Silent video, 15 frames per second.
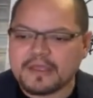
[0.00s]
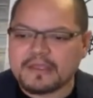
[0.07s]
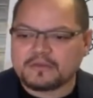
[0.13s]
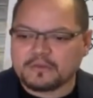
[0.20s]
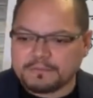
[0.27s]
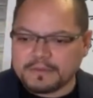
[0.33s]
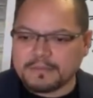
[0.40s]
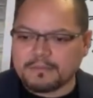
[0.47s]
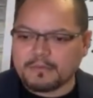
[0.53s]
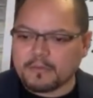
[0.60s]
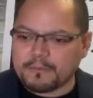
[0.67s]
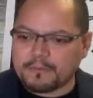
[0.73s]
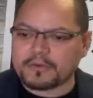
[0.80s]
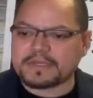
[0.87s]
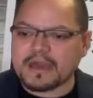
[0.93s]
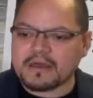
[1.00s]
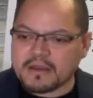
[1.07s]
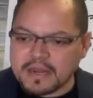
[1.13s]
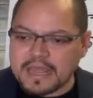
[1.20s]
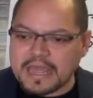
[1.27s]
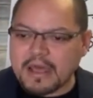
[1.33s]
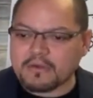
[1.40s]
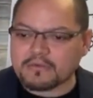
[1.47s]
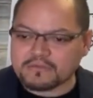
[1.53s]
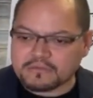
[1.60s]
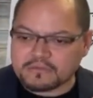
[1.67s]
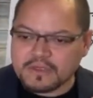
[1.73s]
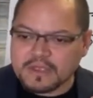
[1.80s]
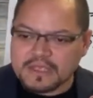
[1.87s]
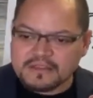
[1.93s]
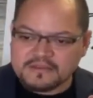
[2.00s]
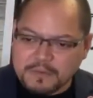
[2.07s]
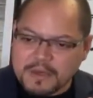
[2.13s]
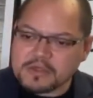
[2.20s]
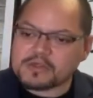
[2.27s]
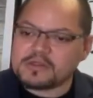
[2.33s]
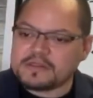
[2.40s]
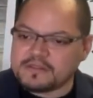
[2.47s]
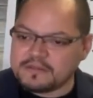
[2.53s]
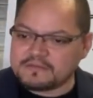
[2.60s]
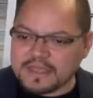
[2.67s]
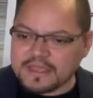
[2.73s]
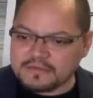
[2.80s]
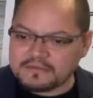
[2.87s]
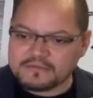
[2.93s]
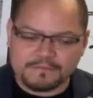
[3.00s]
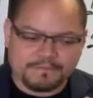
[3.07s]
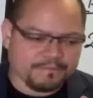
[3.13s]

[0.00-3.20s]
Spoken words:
to be able to put down on a house, especially these days.